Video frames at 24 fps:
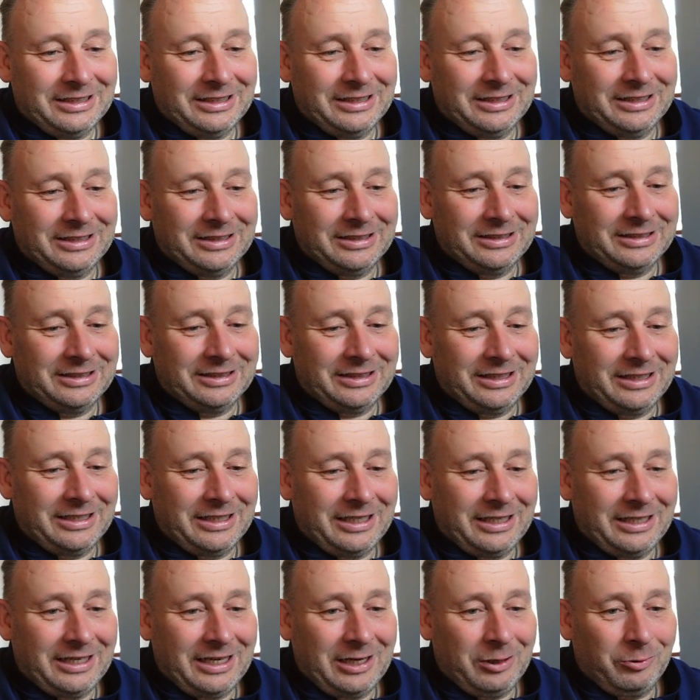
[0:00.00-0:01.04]
And
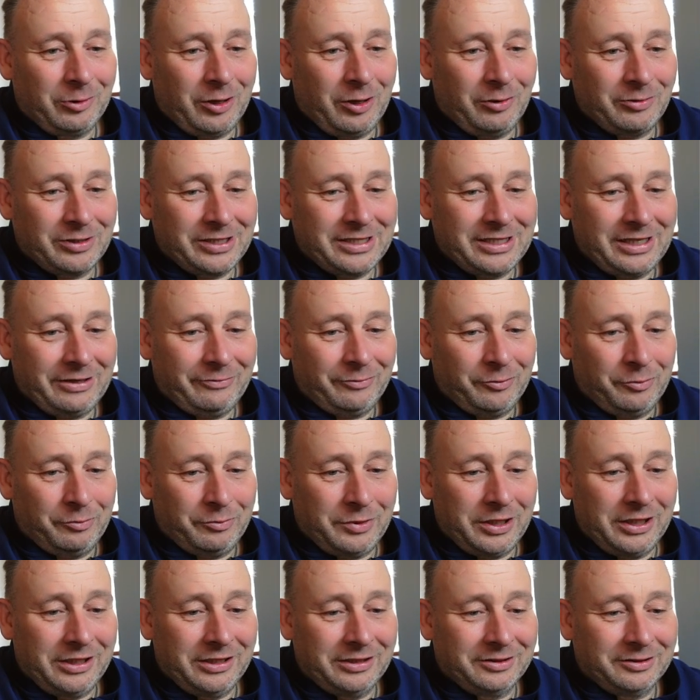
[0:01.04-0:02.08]
then I look outside from
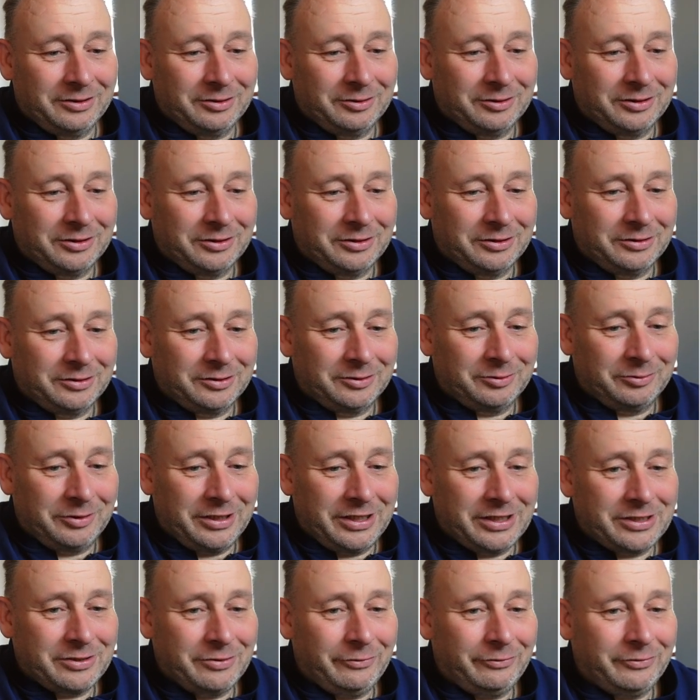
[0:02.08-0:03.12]
here to
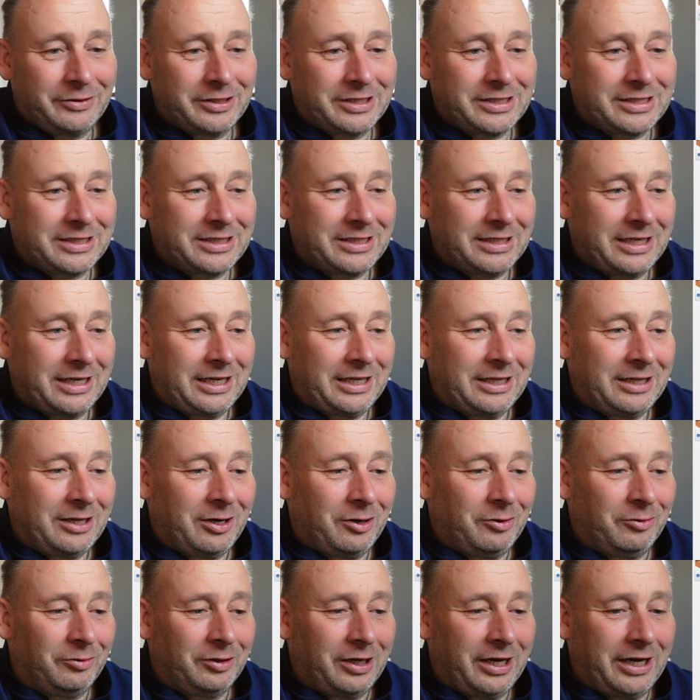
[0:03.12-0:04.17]
this office, and
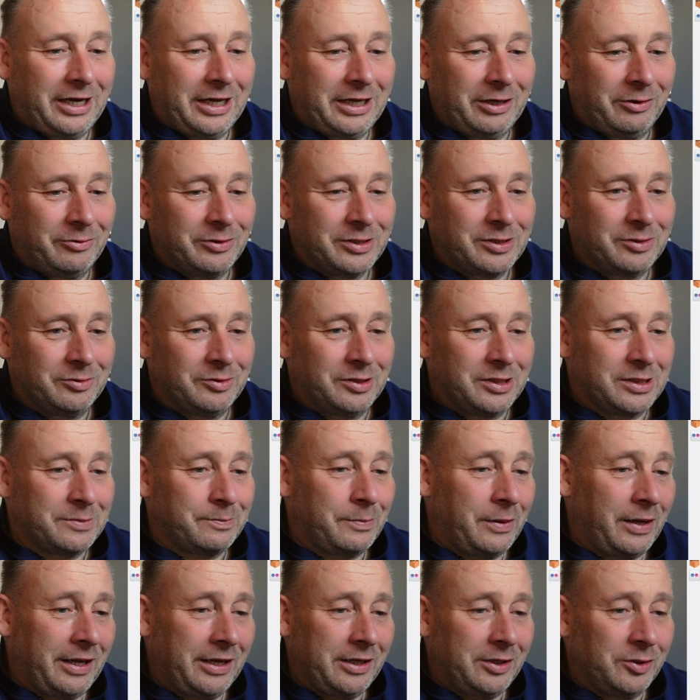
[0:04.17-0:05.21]
now I also
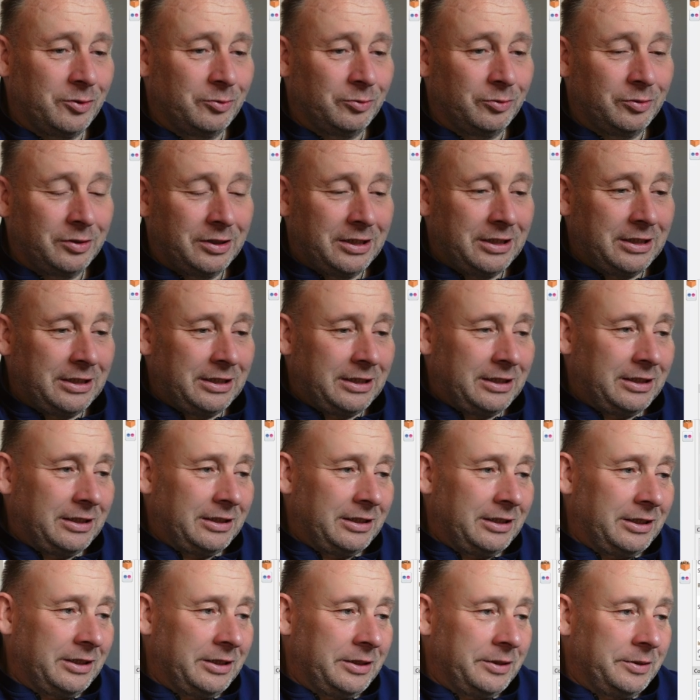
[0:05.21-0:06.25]
display you
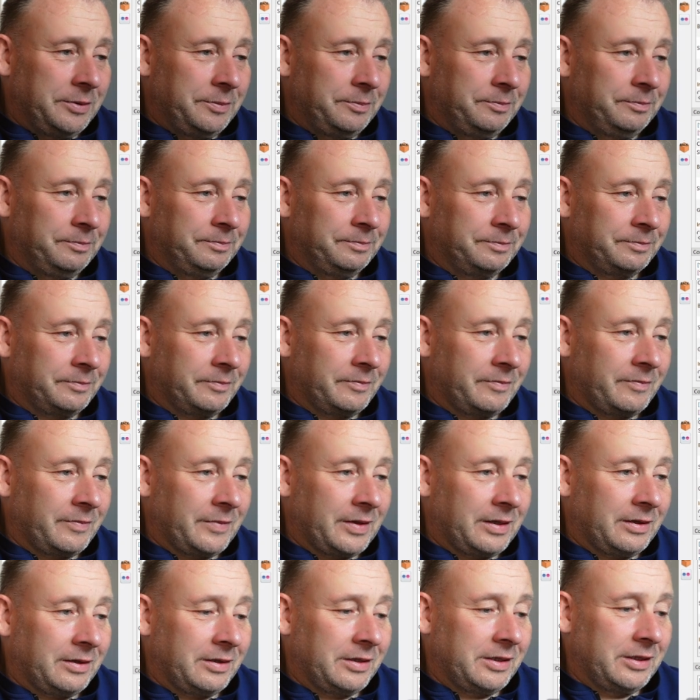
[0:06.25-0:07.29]

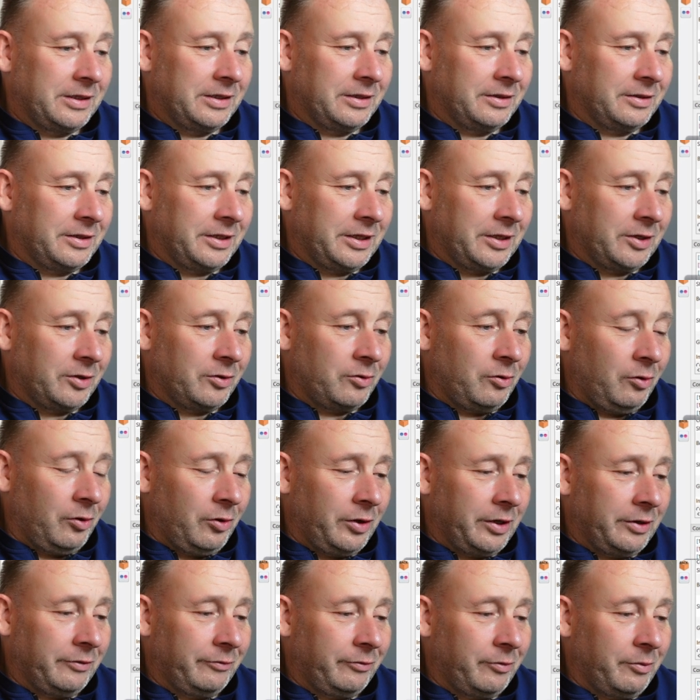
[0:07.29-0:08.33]
here the
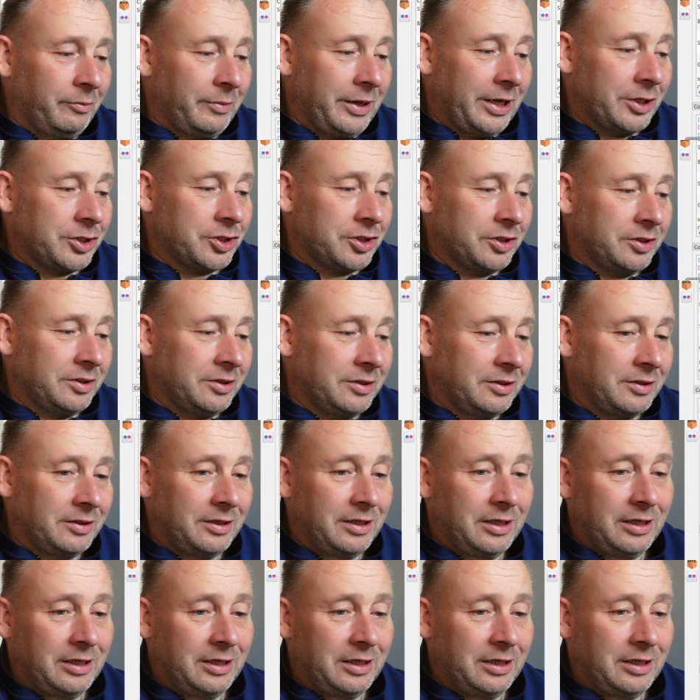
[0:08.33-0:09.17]
color information,